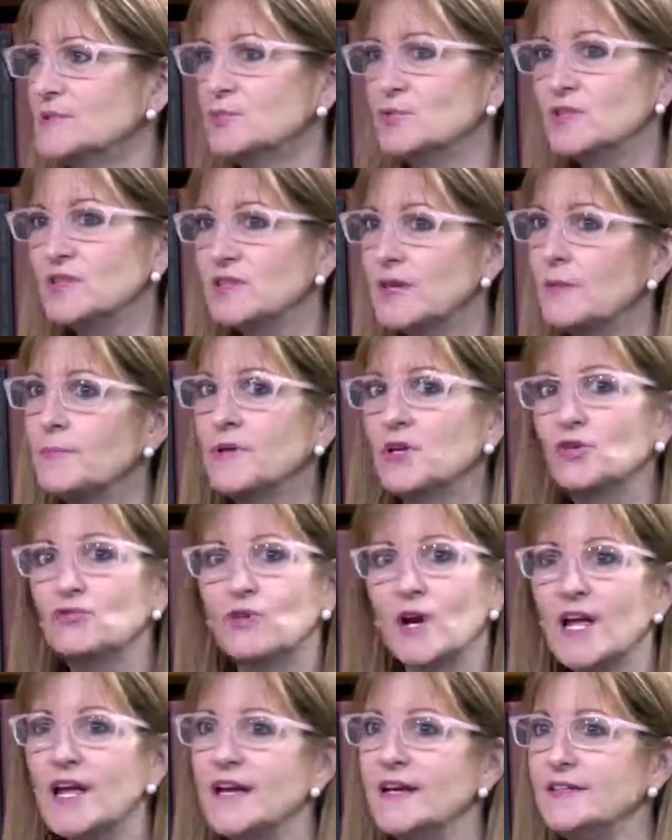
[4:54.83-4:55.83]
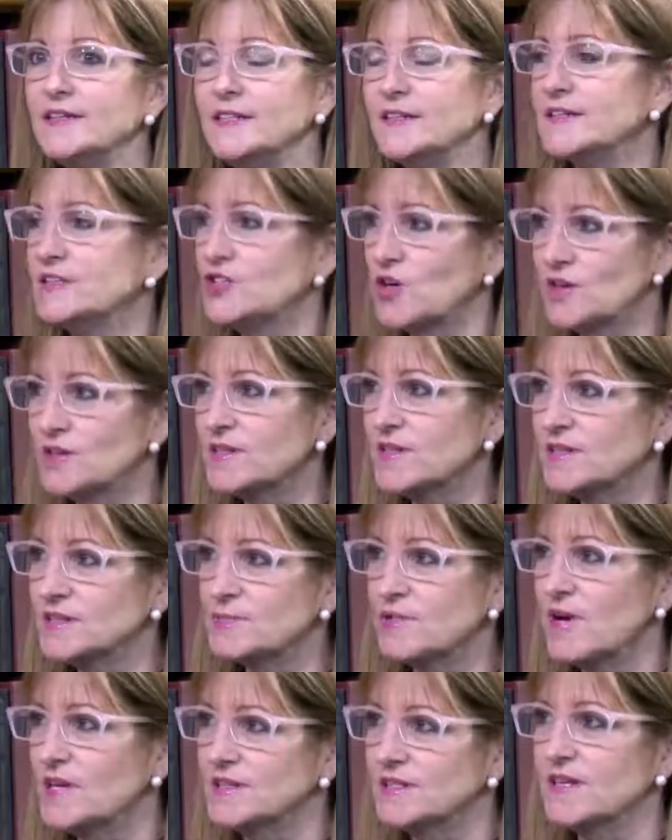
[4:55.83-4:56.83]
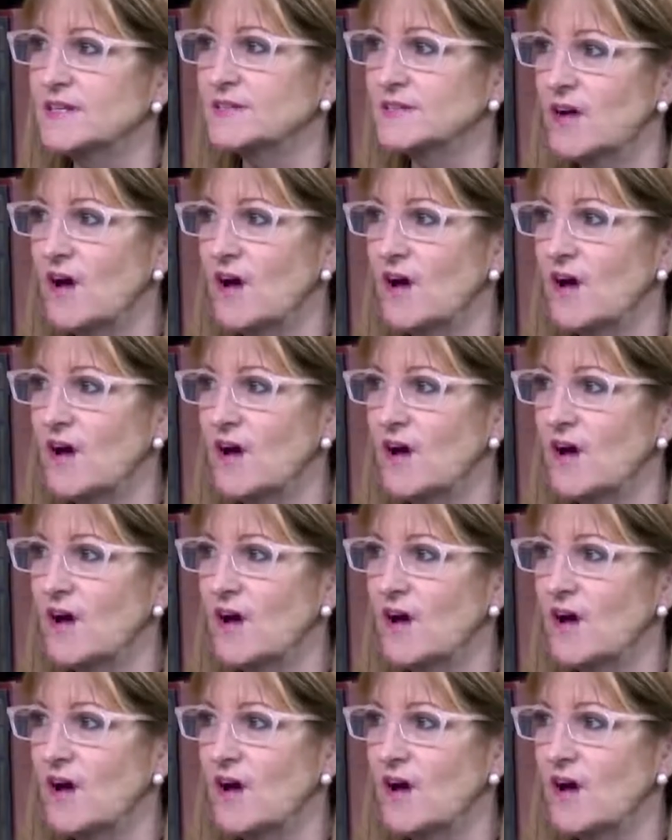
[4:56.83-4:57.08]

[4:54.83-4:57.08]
Wouldn't that be great to start this process